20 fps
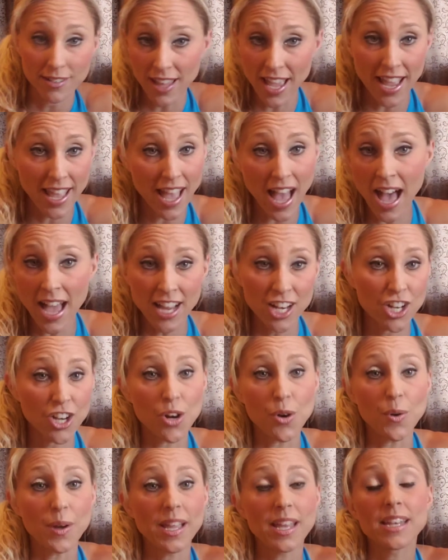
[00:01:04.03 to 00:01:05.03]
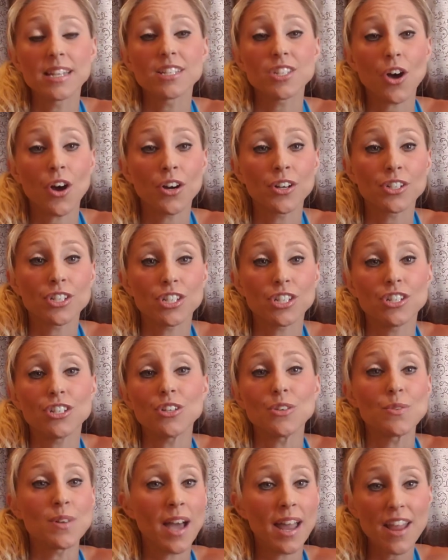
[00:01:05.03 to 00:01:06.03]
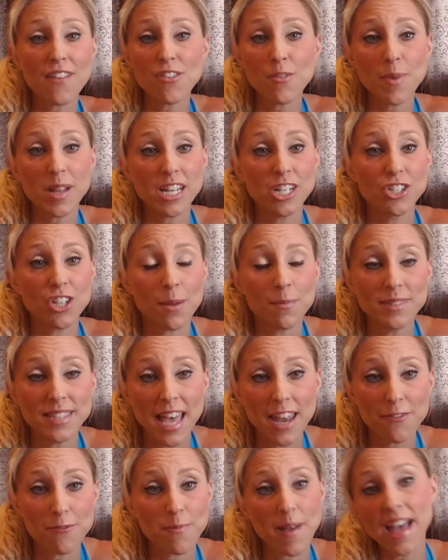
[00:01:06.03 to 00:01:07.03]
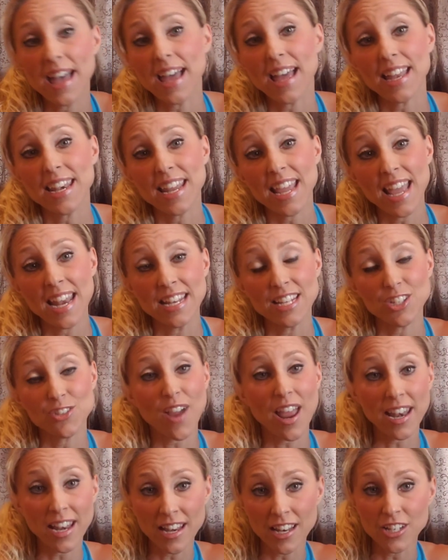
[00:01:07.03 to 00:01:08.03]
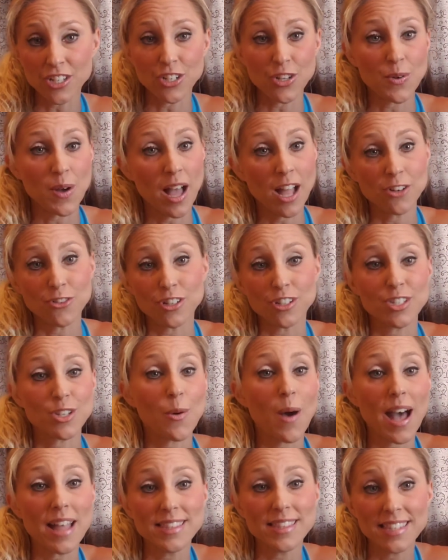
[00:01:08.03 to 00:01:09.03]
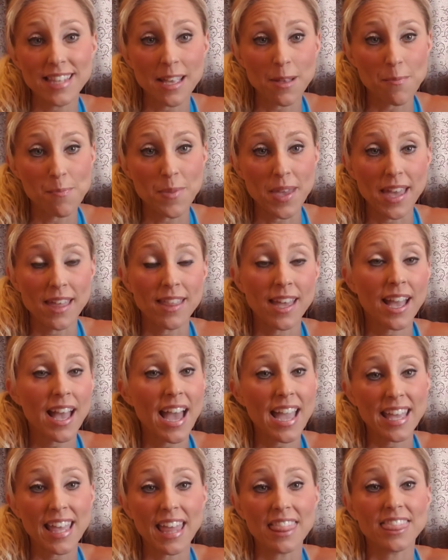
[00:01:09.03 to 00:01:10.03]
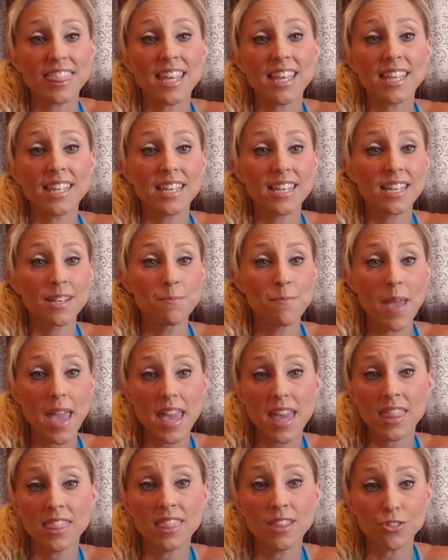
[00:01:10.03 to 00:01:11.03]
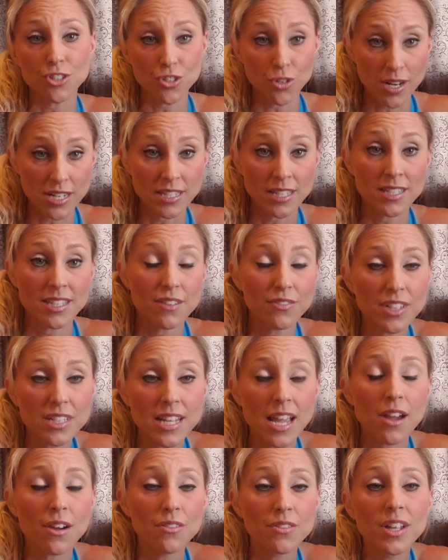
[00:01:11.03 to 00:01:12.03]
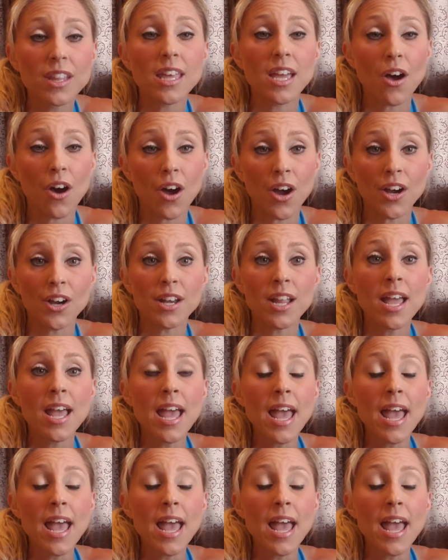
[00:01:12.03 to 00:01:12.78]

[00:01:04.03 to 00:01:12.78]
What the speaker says: Like, I know it is hard to do. Not everybody jumps out of bed and is ready to do 100 squats like me. Like, I get that making those choices every day are really hard.